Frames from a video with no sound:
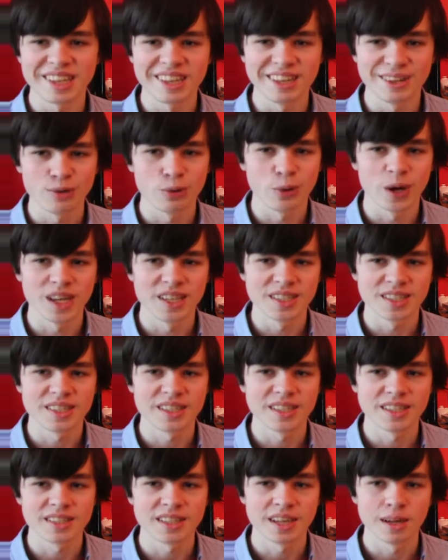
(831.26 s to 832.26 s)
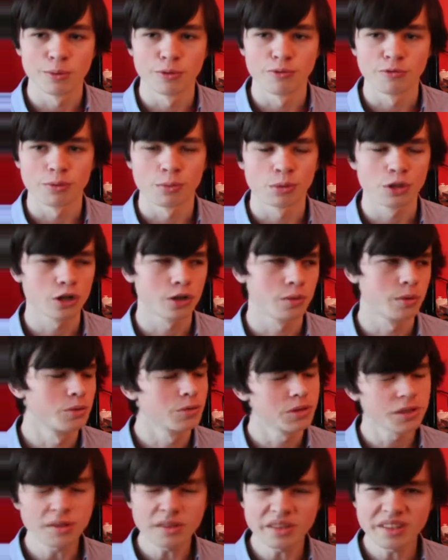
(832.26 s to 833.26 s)
a greatest hits album from Kirby,
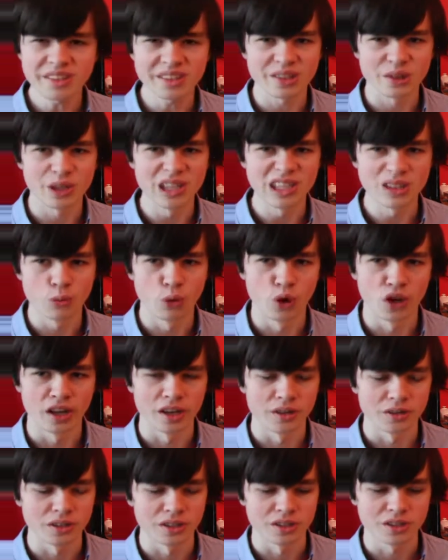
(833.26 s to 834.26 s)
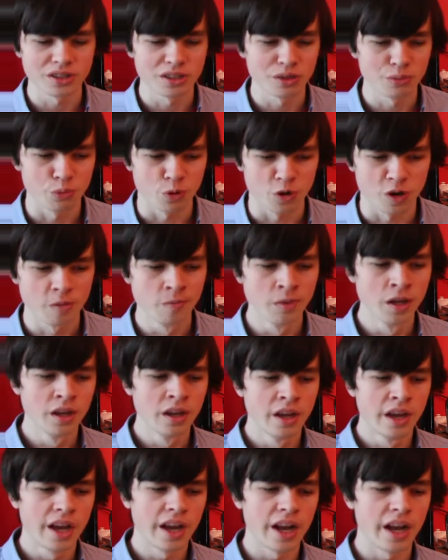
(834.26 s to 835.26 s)
which I think there is one out there somewhere,
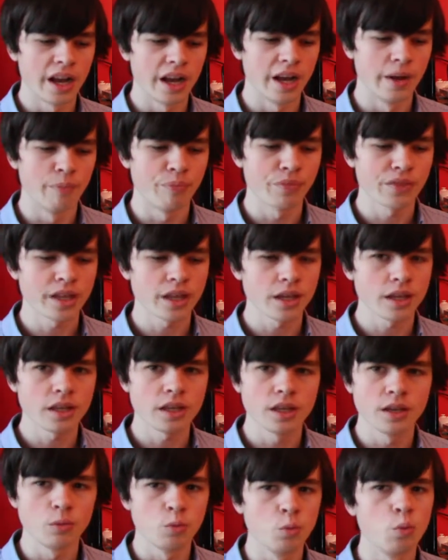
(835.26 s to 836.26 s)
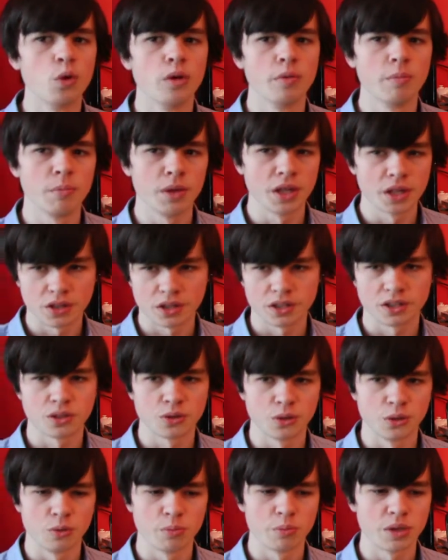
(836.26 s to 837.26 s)
um, it wouldn't be this
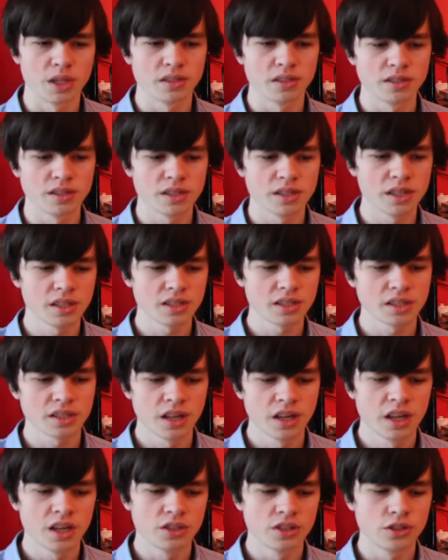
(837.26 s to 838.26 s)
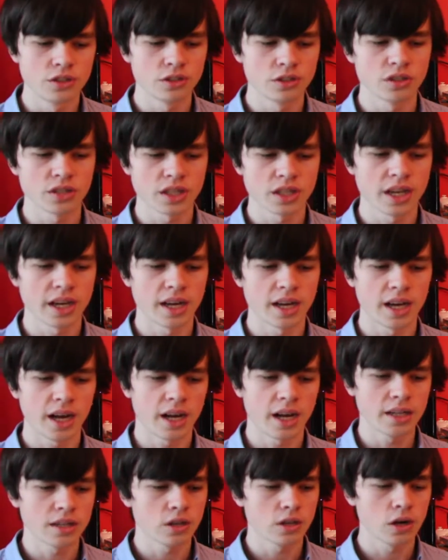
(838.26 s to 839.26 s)
good because this just
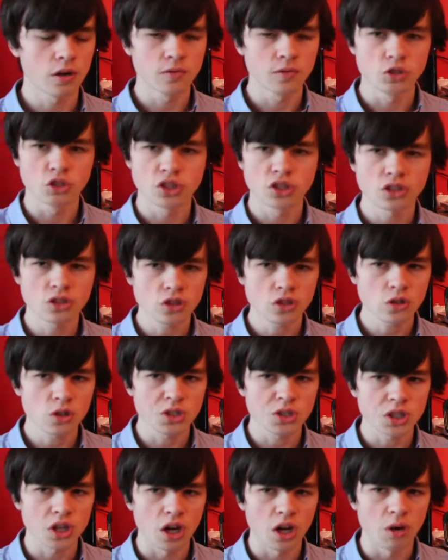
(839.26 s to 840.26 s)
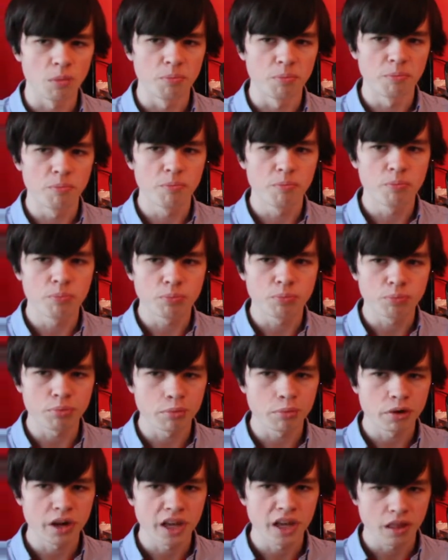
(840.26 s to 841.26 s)
covers such a
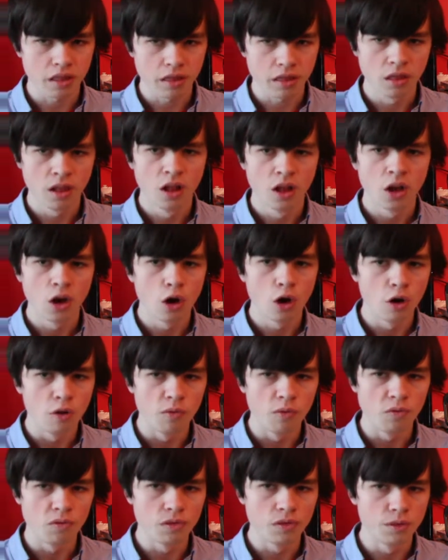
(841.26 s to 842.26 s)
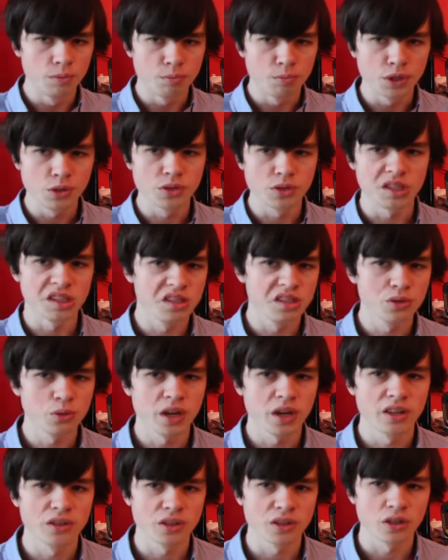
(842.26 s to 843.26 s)
breadth of the music throughout the